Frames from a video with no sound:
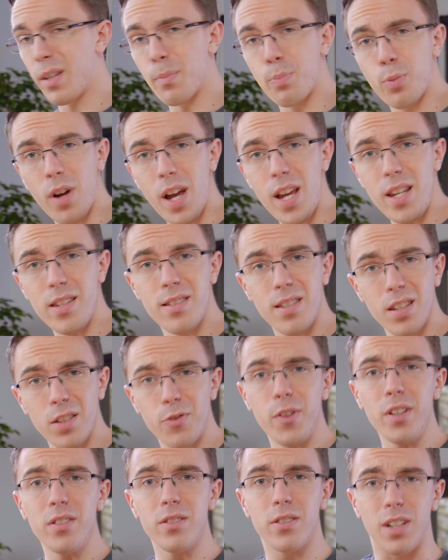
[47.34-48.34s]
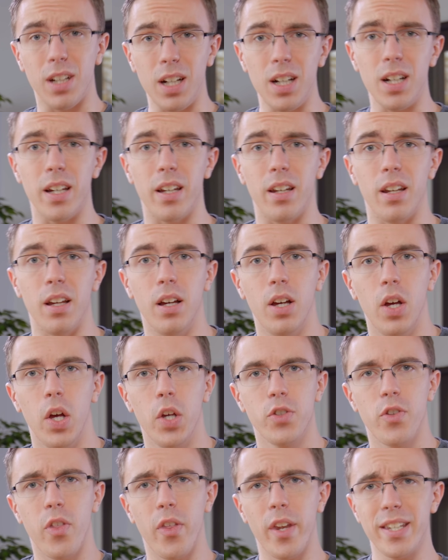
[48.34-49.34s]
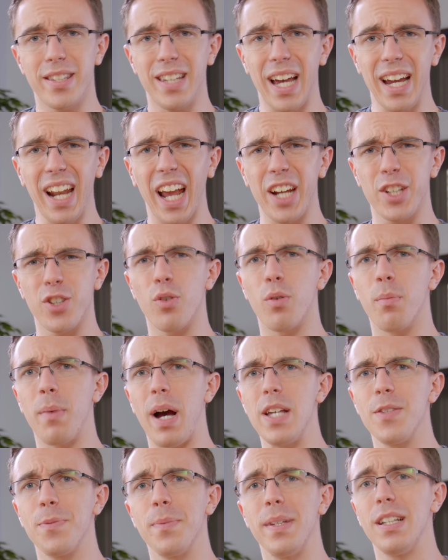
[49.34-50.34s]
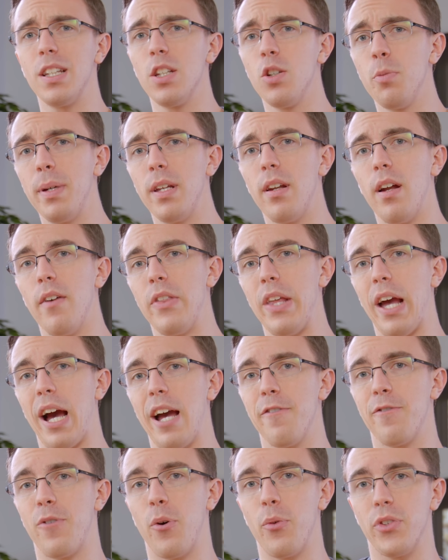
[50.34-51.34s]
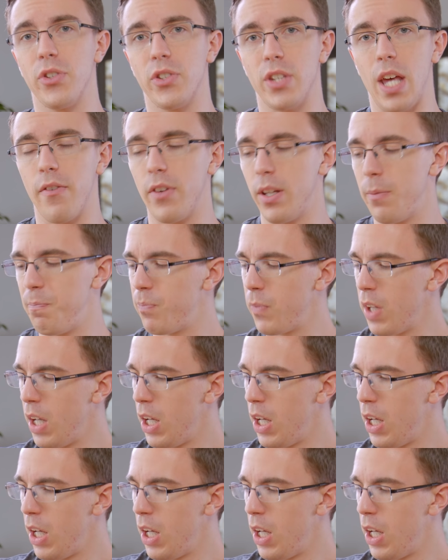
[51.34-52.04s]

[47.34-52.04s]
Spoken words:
the price, this feels good. So the design actually reminds me a little bit of the iPhone 7.